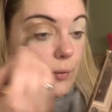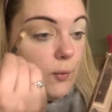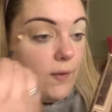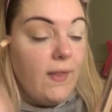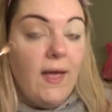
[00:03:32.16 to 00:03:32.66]

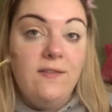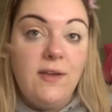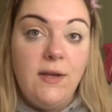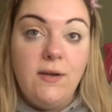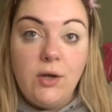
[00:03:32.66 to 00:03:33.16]
one that I
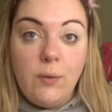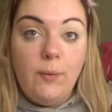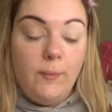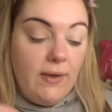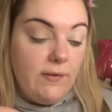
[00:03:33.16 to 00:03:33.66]
did a
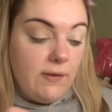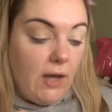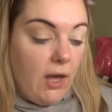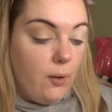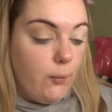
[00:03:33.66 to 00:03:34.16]
couple of weeks
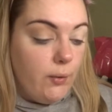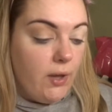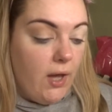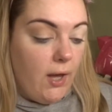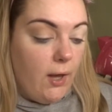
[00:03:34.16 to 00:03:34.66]
ago,
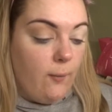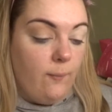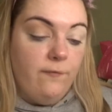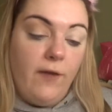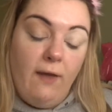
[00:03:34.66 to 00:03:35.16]

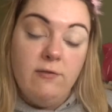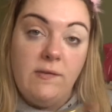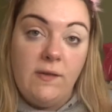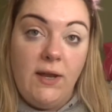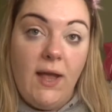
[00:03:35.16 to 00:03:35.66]
if you haven't
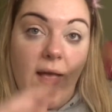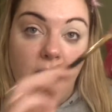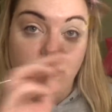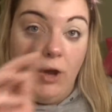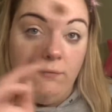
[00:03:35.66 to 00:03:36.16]
seen it,
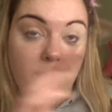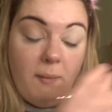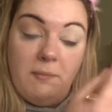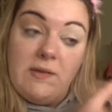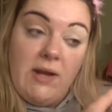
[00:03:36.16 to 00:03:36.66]
I'll try and
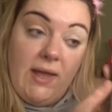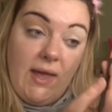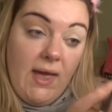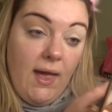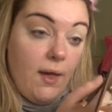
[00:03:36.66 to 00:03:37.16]
remember to
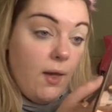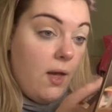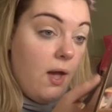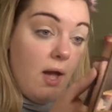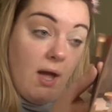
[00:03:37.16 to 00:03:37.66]
link it.
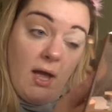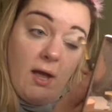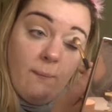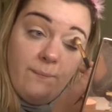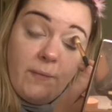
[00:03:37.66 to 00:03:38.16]

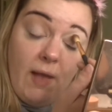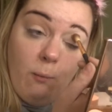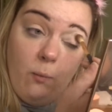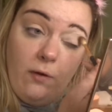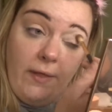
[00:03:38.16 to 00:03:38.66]

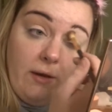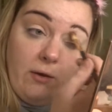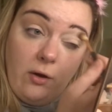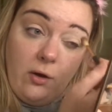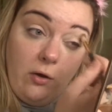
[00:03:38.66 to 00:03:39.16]
I wore that
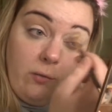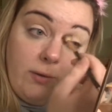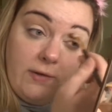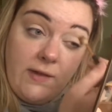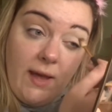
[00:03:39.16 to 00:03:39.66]
look a
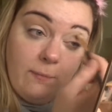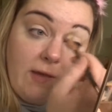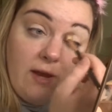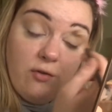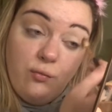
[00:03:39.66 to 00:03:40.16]
couple of times
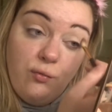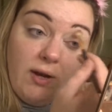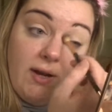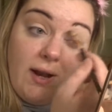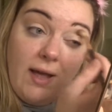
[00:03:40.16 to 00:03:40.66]
and I
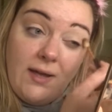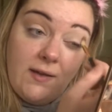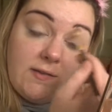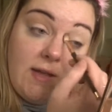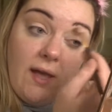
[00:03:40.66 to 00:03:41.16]
really
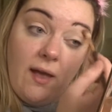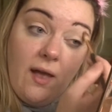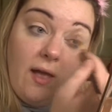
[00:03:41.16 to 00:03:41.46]
liked it.